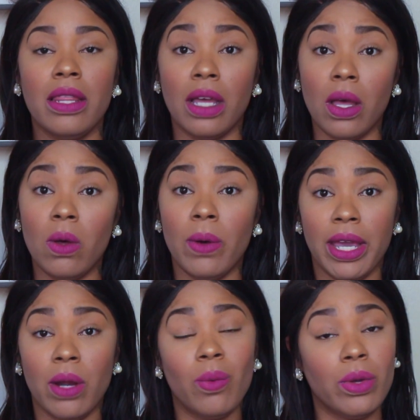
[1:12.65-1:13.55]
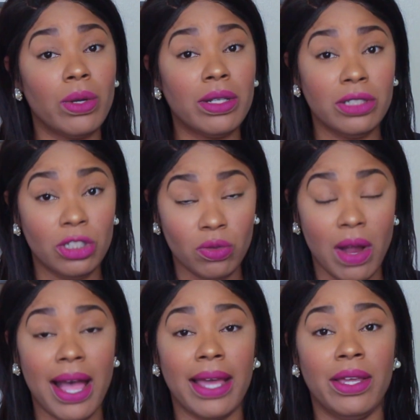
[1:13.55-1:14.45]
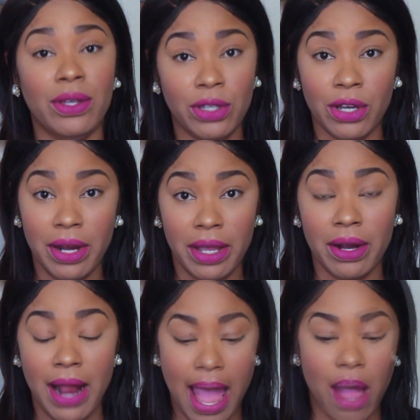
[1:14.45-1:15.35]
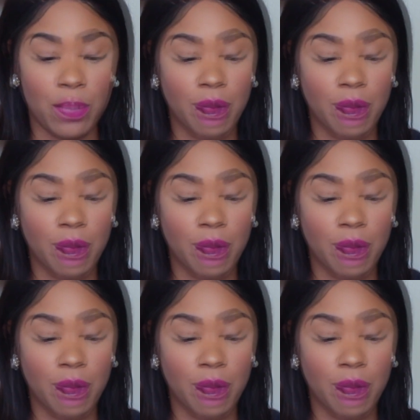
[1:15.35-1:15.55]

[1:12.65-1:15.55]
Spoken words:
the cold air will dry your hair out.